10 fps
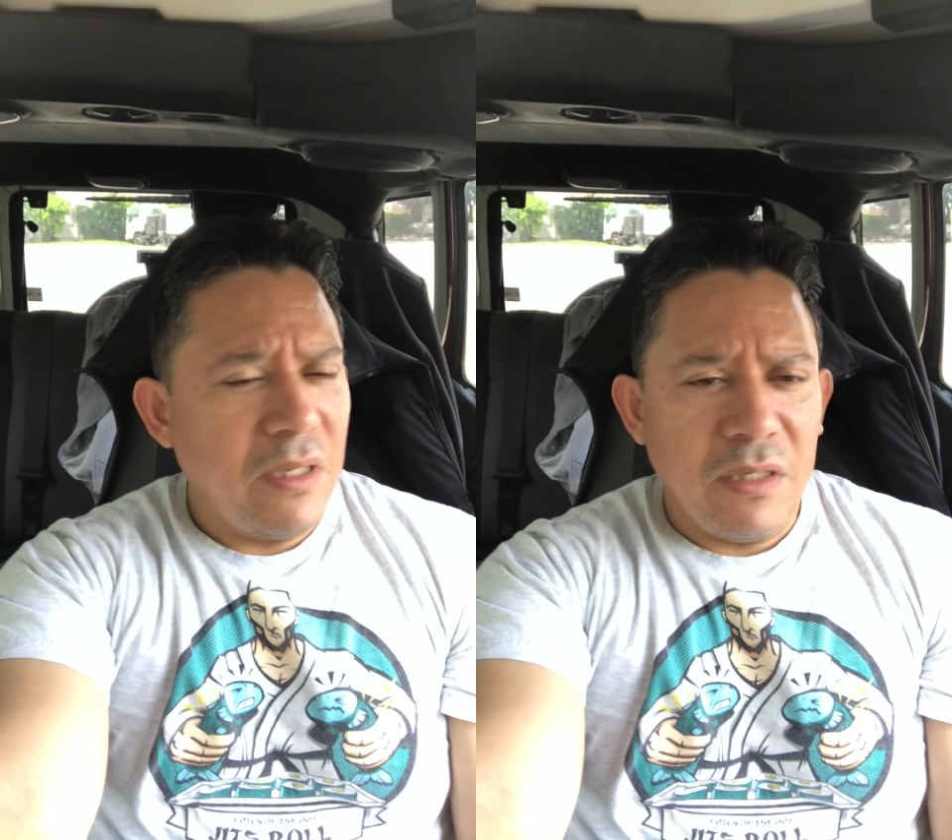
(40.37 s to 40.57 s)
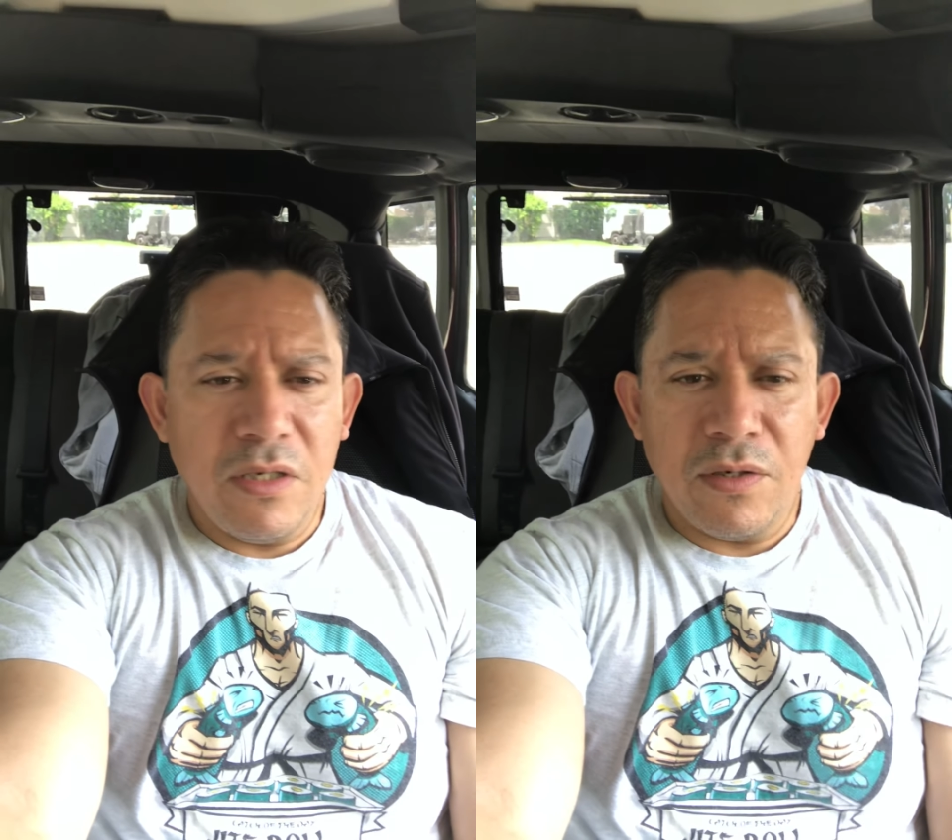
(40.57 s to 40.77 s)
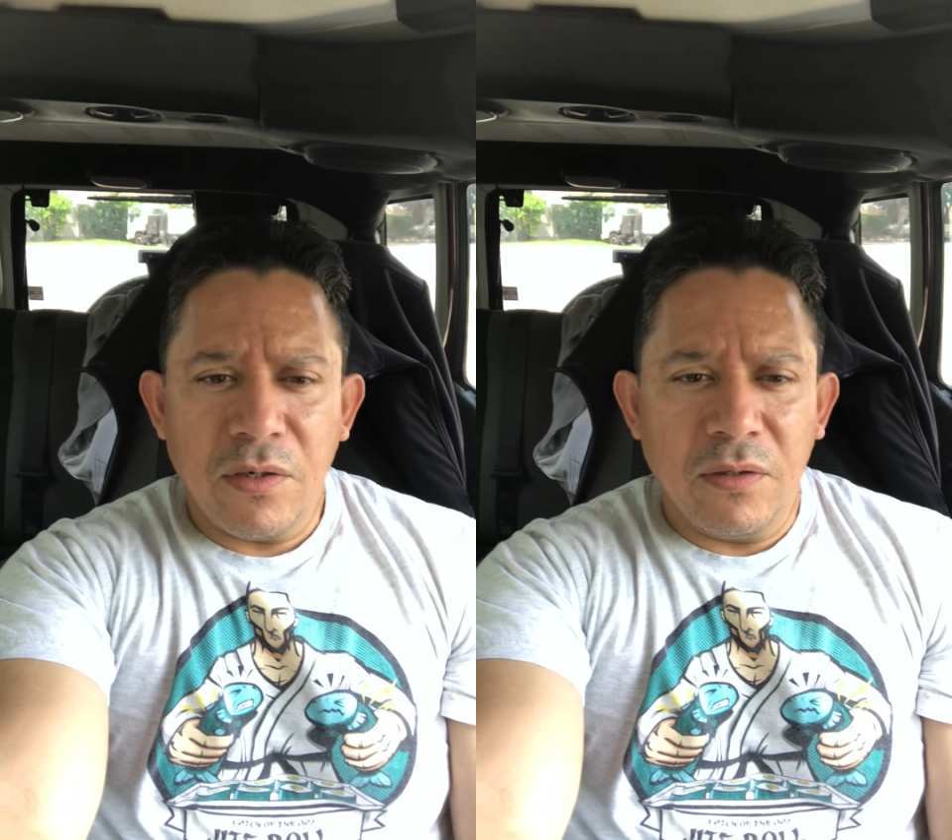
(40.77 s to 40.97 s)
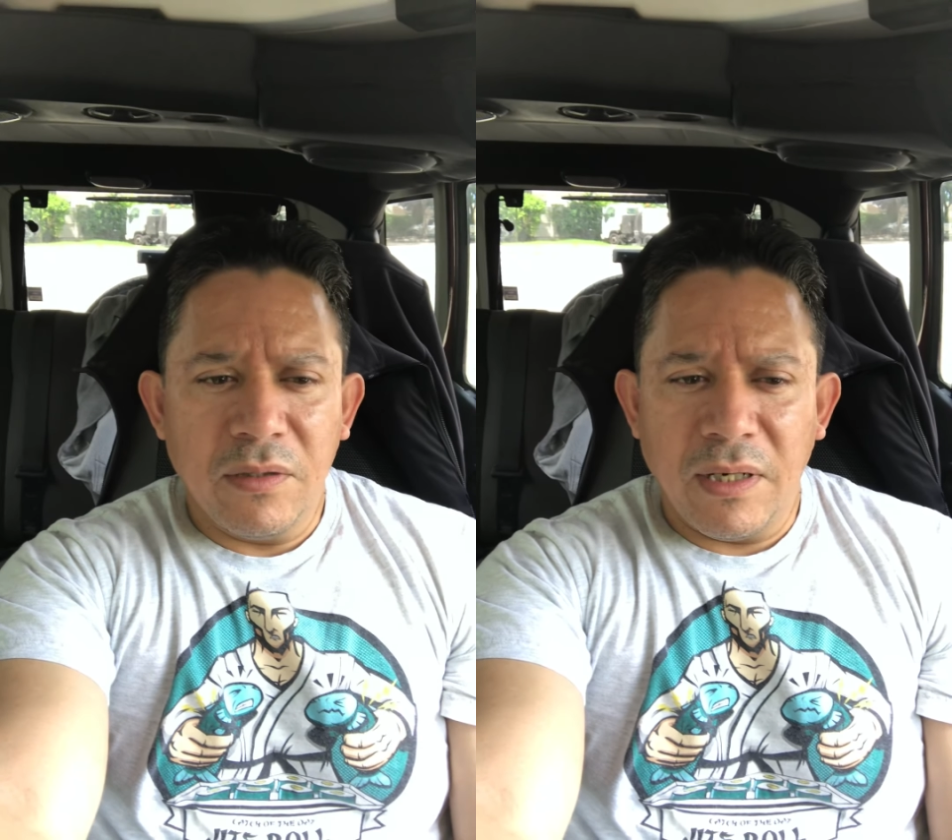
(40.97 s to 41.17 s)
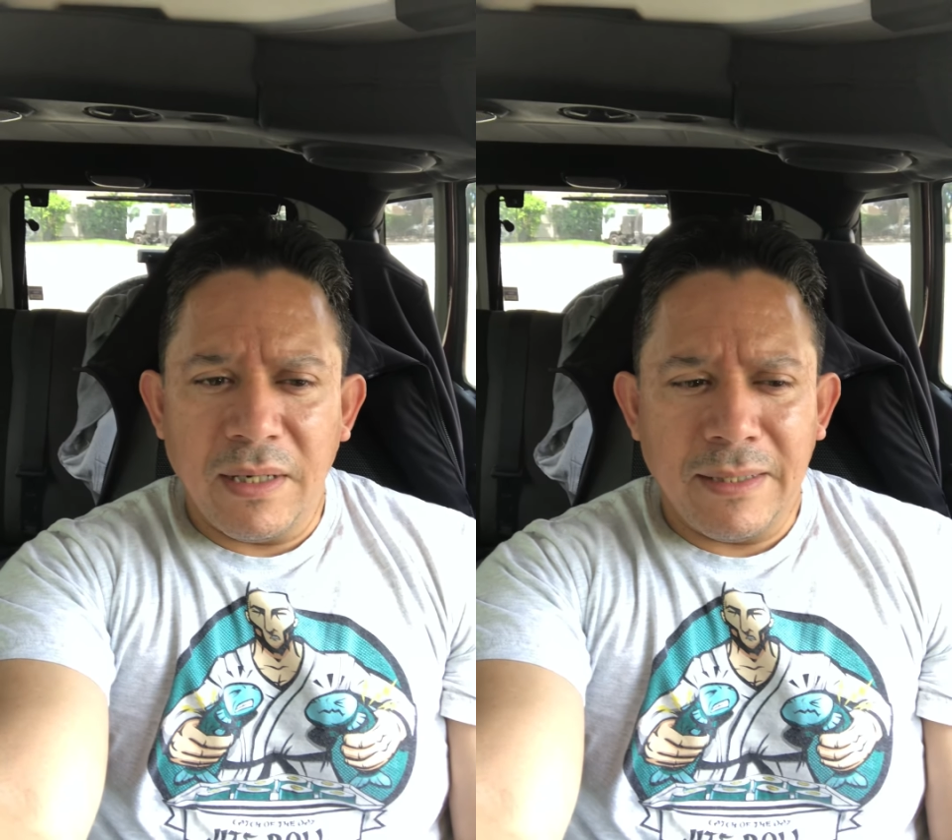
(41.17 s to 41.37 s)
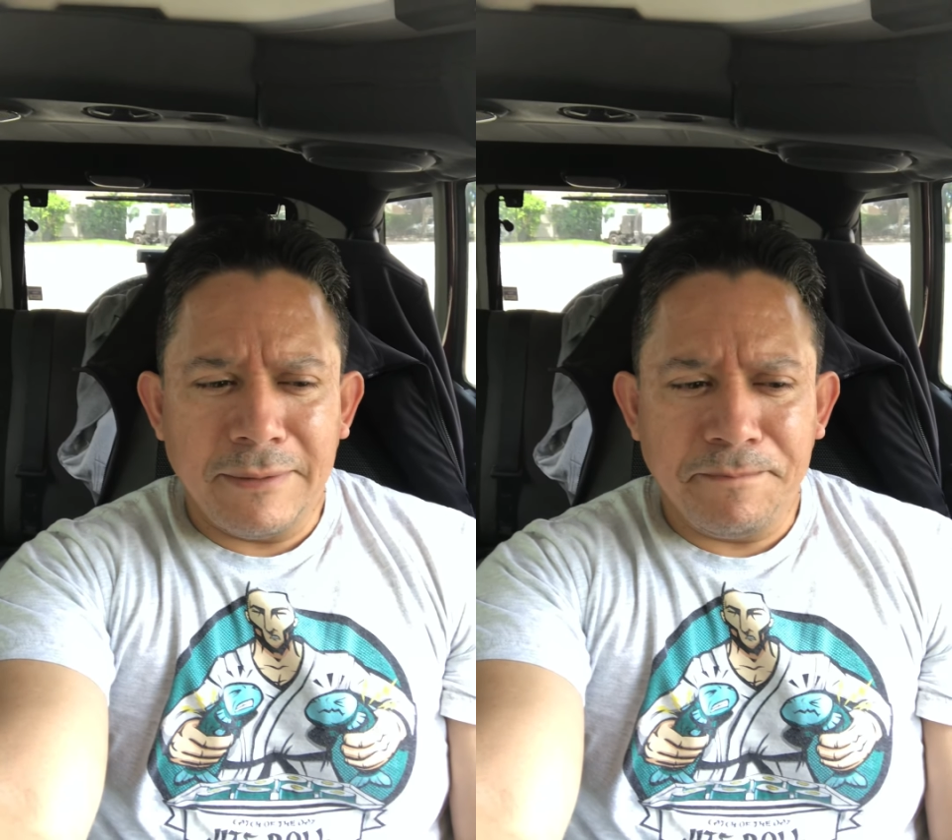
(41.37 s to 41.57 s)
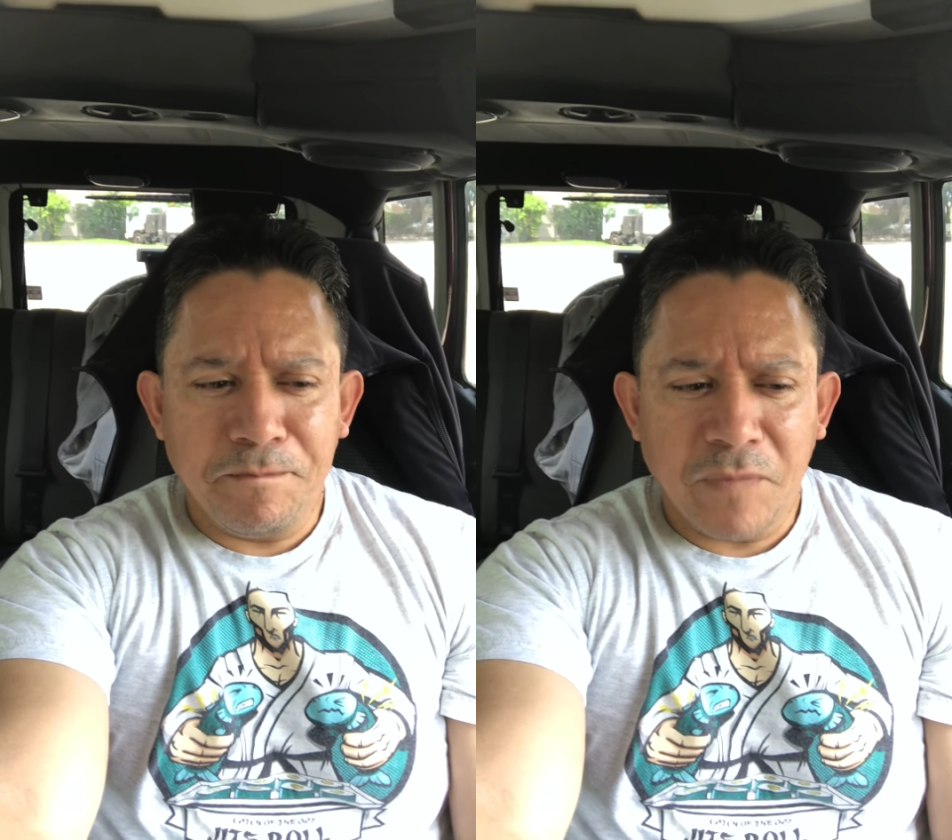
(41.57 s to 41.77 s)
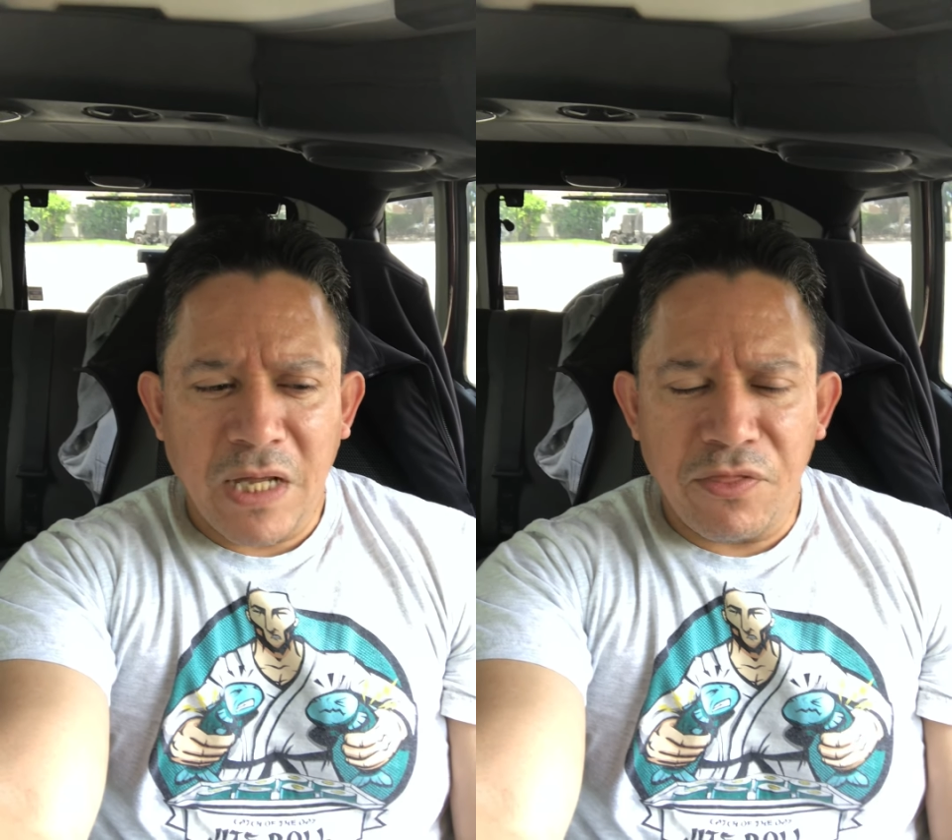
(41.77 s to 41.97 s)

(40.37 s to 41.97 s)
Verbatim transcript: you know um, I